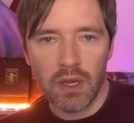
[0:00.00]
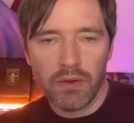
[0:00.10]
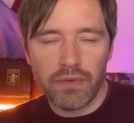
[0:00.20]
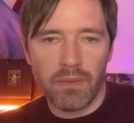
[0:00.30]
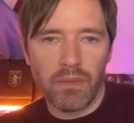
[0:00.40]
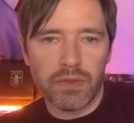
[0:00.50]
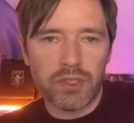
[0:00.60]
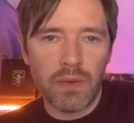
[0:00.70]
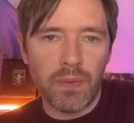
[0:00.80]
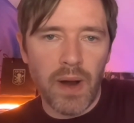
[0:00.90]
from
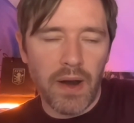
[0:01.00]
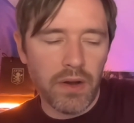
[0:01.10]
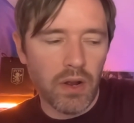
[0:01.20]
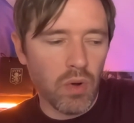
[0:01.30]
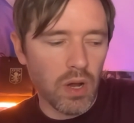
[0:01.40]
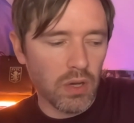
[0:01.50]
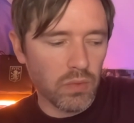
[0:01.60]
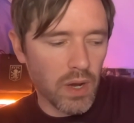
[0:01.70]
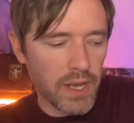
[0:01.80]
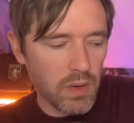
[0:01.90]
Super Mario World.
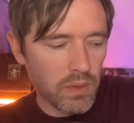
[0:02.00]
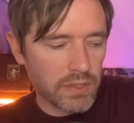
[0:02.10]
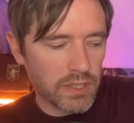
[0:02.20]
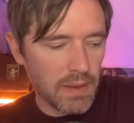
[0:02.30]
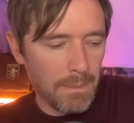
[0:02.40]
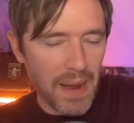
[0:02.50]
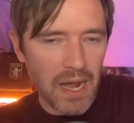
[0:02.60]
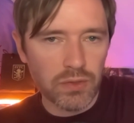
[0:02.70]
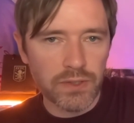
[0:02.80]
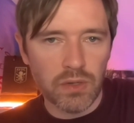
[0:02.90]
Well, he was
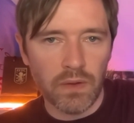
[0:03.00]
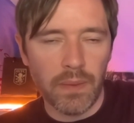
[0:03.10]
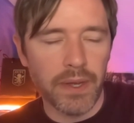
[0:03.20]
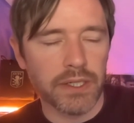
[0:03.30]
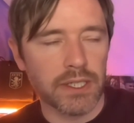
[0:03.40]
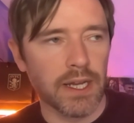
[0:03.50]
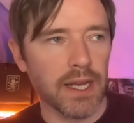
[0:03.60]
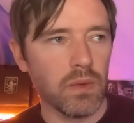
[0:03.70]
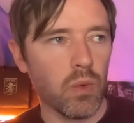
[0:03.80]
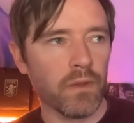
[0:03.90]
Bowser on the pitch today.
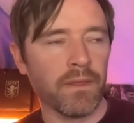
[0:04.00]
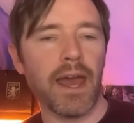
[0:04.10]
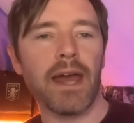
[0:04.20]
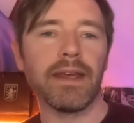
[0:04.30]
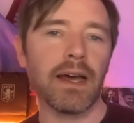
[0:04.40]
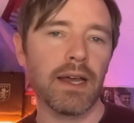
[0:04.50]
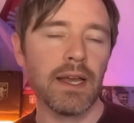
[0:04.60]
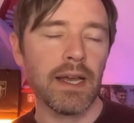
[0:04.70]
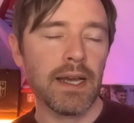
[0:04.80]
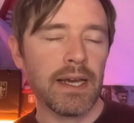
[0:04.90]
He won the header
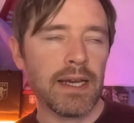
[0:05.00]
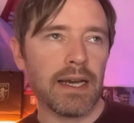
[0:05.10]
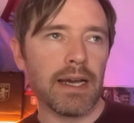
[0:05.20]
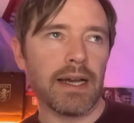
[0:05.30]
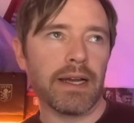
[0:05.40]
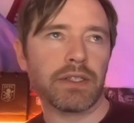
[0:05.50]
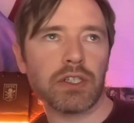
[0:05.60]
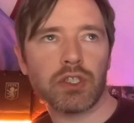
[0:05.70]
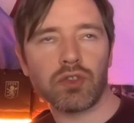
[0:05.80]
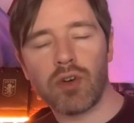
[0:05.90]
and
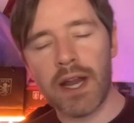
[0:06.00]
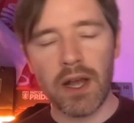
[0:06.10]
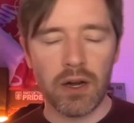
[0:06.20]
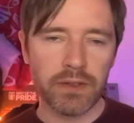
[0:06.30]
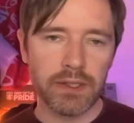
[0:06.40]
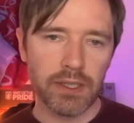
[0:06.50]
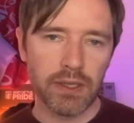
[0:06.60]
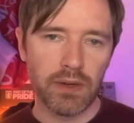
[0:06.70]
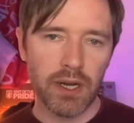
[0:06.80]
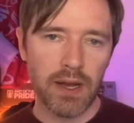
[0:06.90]
straight
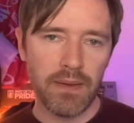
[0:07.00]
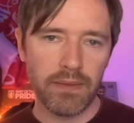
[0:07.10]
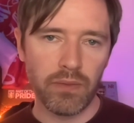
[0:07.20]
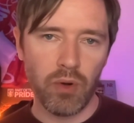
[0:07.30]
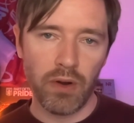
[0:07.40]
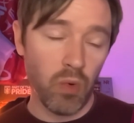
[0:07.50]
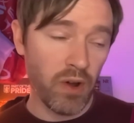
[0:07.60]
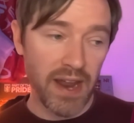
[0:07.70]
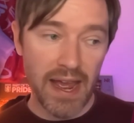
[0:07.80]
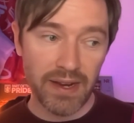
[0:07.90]
onto
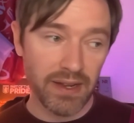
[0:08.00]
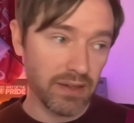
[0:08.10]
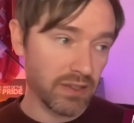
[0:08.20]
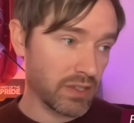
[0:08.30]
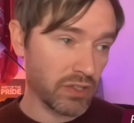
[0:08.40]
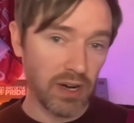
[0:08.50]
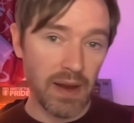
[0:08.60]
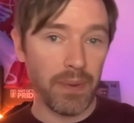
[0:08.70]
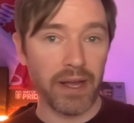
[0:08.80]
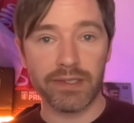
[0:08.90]
one header,
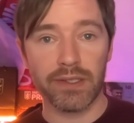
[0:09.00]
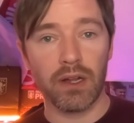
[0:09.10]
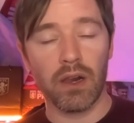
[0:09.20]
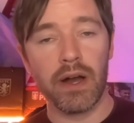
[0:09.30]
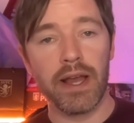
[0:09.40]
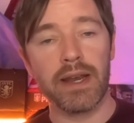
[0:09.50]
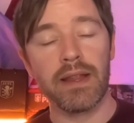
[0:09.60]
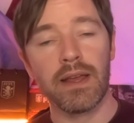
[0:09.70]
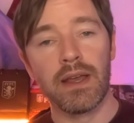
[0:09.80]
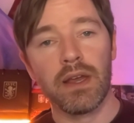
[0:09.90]
straight past our line.
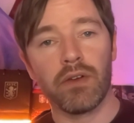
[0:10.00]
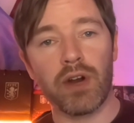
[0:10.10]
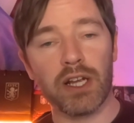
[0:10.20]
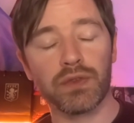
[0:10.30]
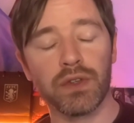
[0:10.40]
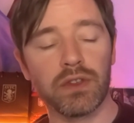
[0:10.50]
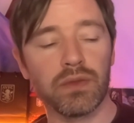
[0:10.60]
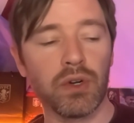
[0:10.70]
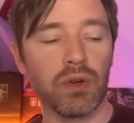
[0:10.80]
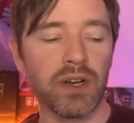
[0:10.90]
Rashford
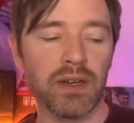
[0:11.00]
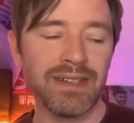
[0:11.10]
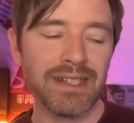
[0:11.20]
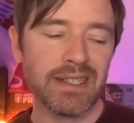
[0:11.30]
through, and